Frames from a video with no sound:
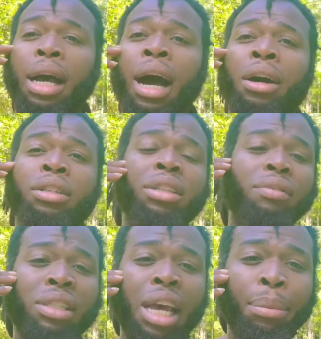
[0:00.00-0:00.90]
all this stuff
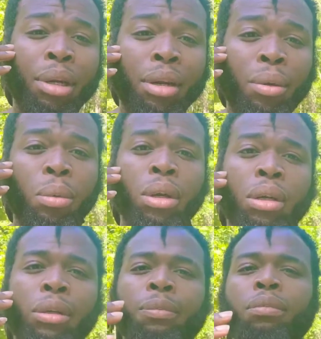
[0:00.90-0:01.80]
that's happening in the
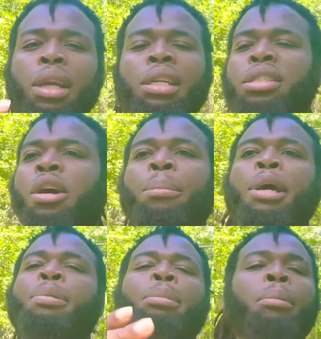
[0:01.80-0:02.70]
world, it's just gonna
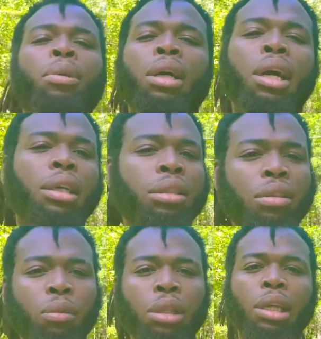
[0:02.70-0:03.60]
make people more conscious
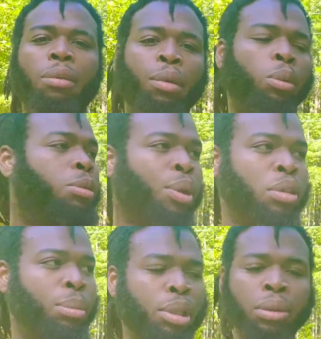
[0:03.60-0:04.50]
of what we're
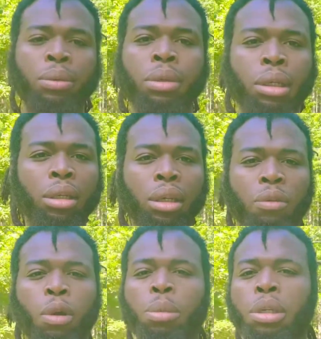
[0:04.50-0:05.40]
supposed to be doing,
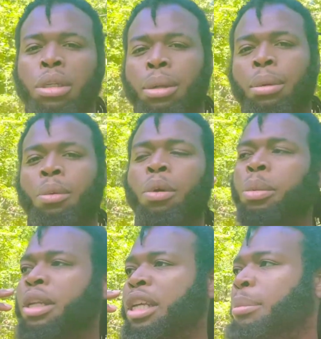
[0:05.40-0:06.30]
of what
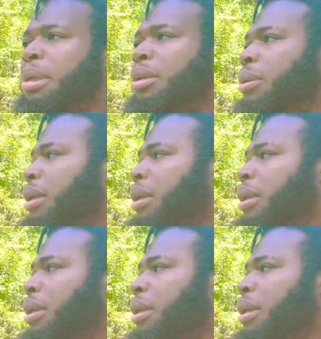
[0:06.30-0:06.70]
we need to be doing